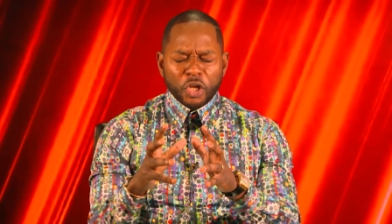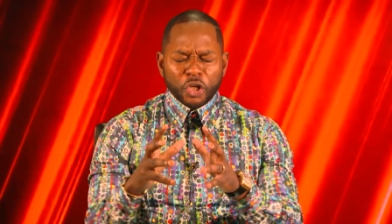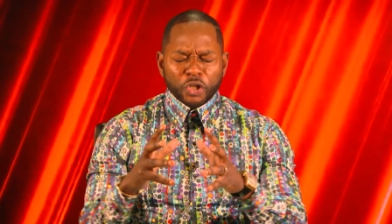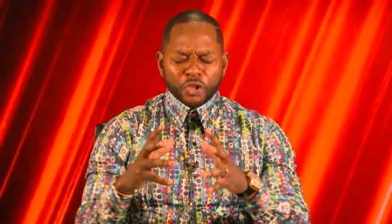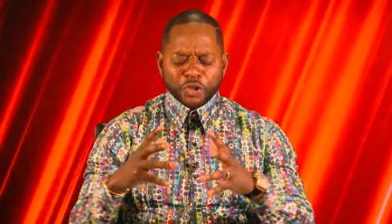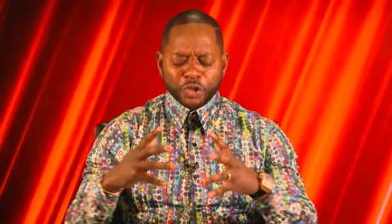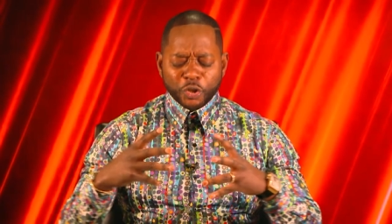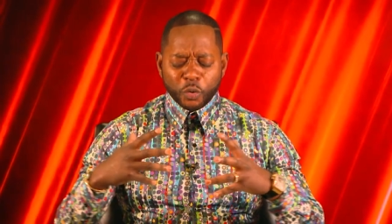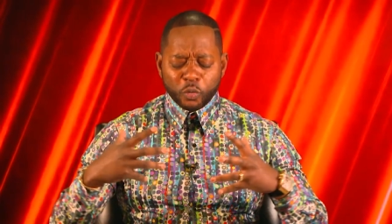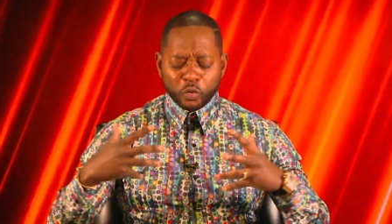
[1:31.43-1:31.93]

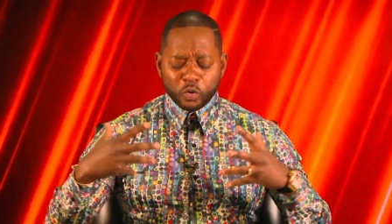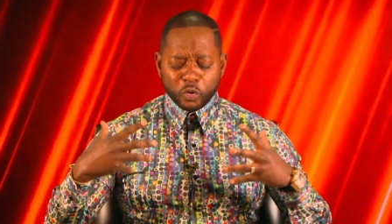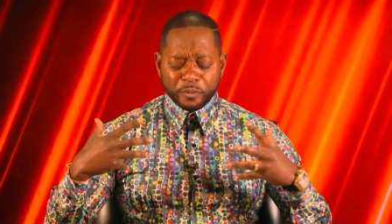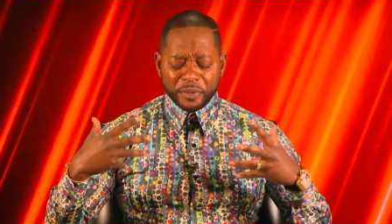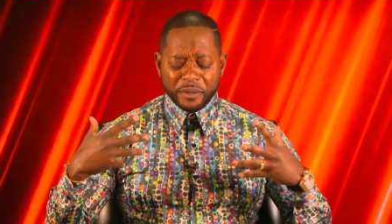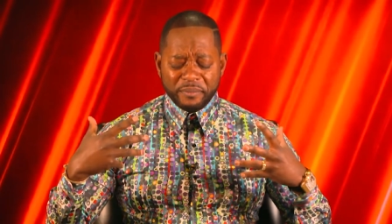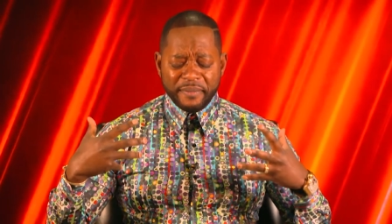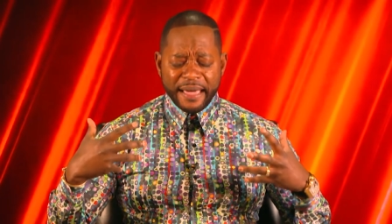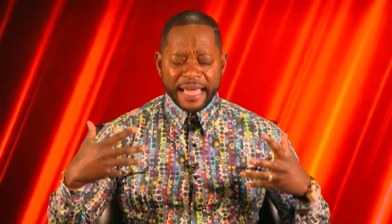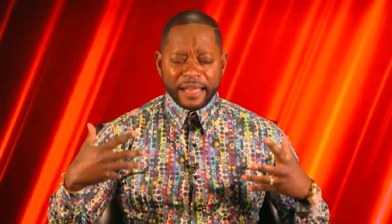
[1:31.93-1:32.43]
You will
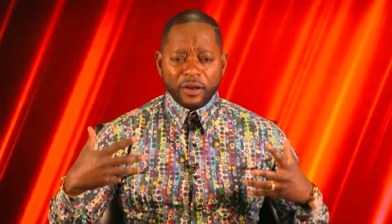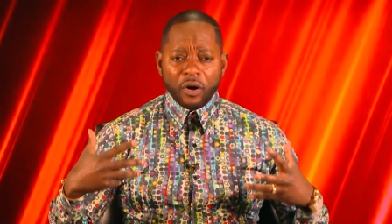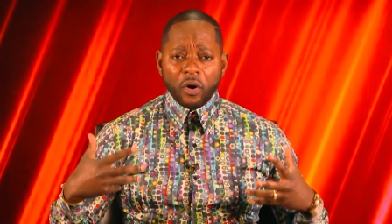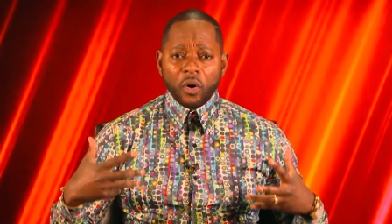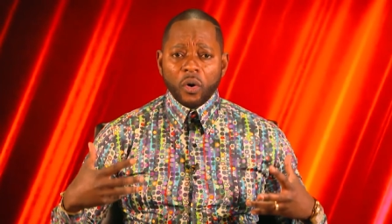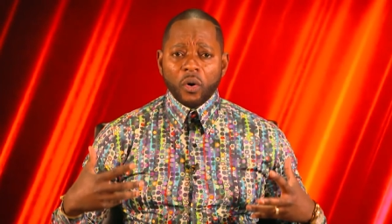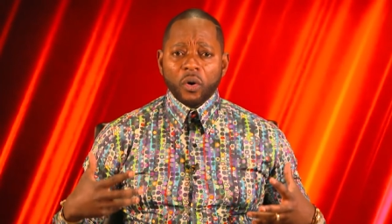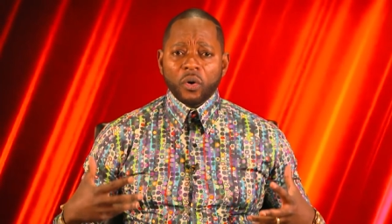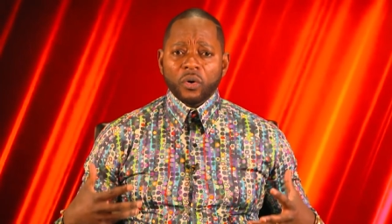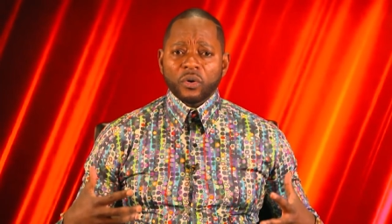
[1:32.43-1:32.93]
be made
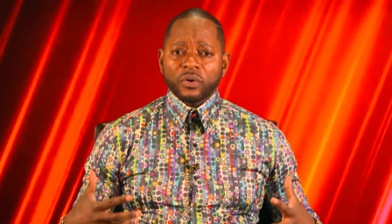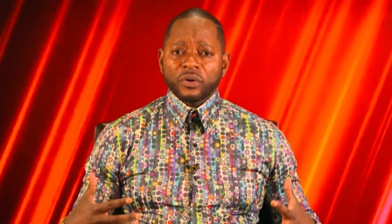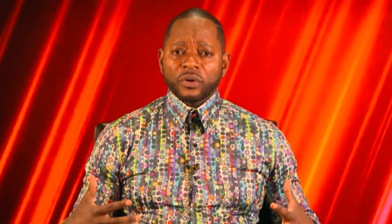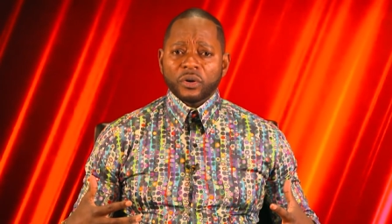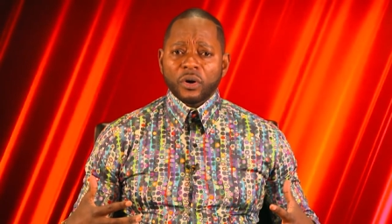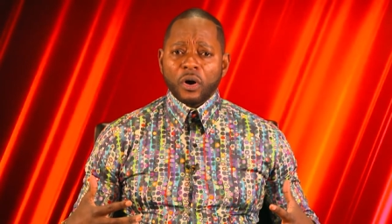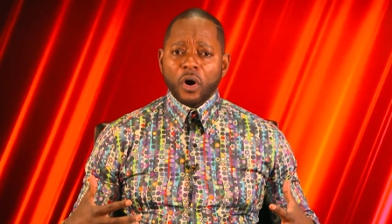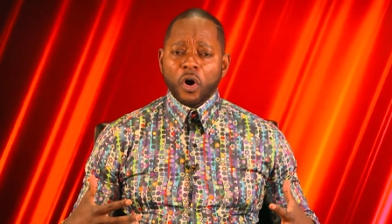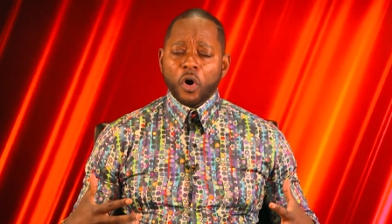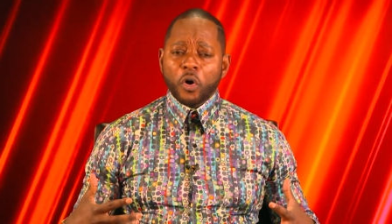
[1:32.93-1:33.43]

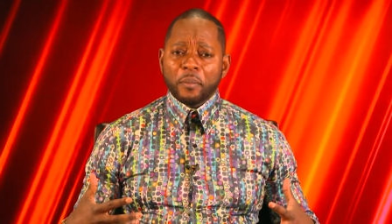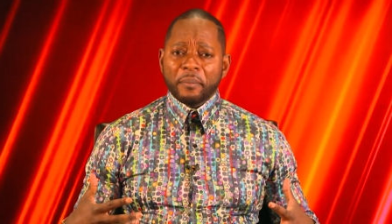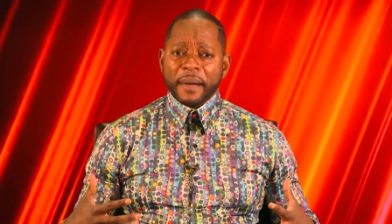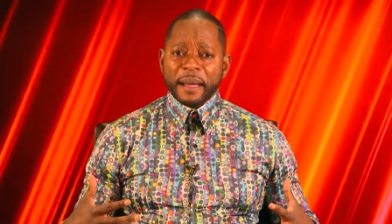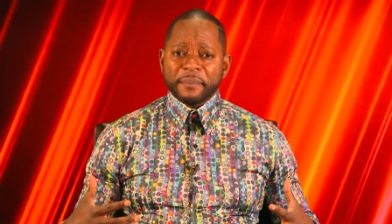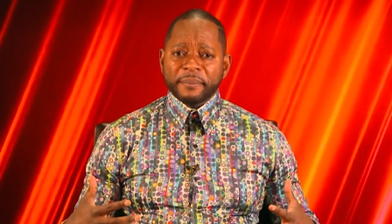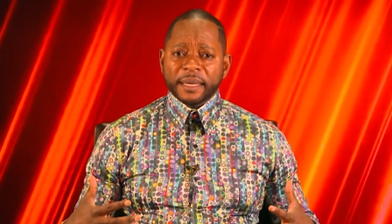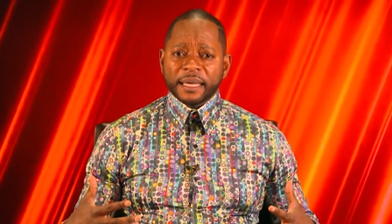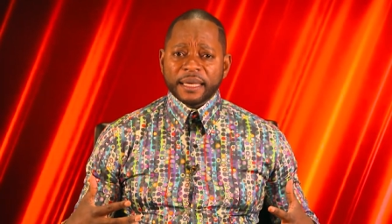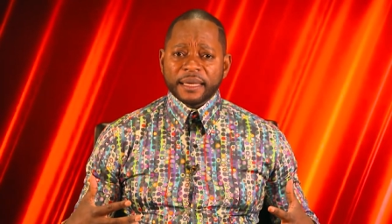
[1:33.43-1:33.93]
whole, oh
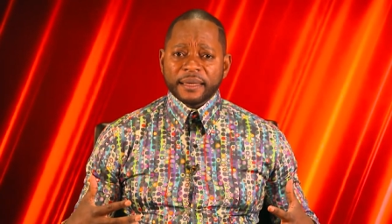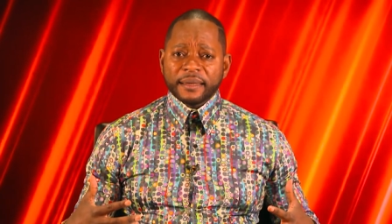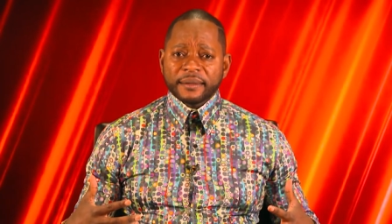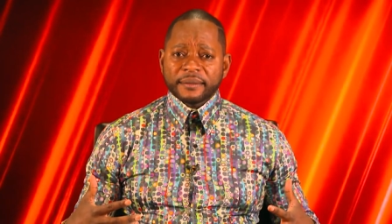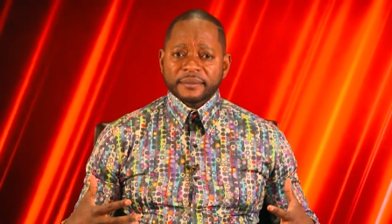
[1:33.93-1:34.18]
mommy.